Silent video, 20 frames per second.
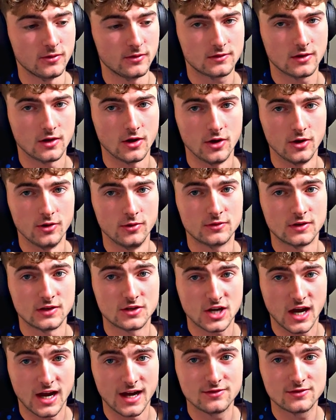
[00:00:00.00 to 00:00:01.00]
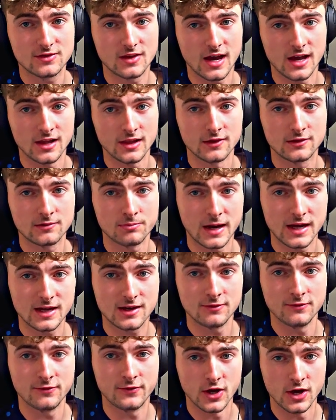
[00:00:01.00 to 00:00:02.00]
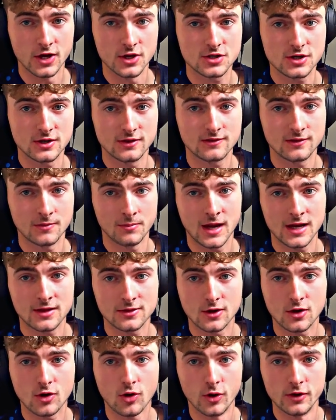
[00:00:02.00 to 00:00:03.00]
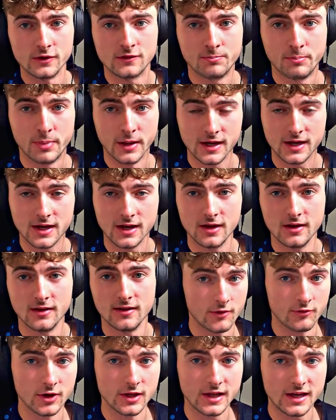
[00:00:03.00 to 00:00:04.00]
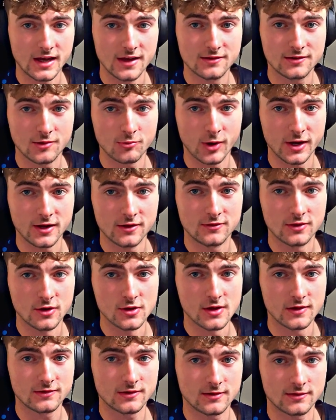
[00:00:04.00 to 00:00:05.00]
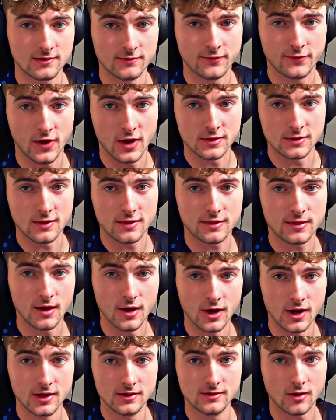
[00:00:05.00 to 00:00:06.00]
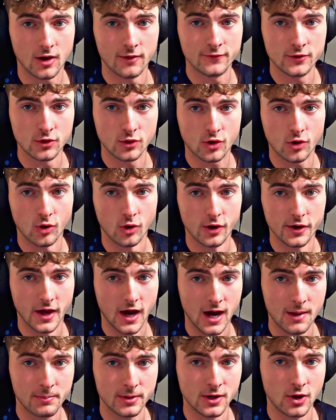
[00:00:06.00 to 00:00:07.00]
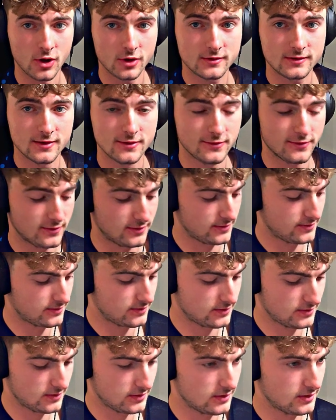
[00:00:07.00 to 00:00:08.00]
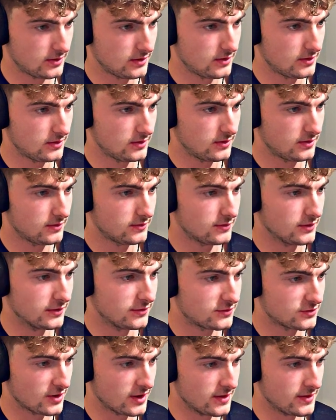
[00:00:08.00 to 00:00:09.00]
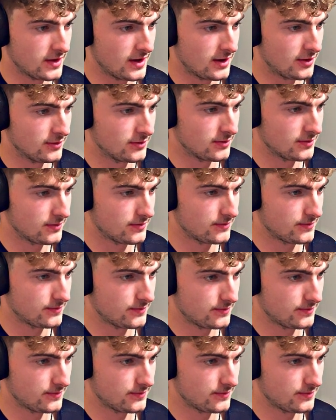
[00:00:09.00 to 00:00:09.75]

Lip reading: So to change that, let's make inversions and make the chords bigger. A really easy way to do this is invert the 3rd of your chord up an octave. So let's try that one.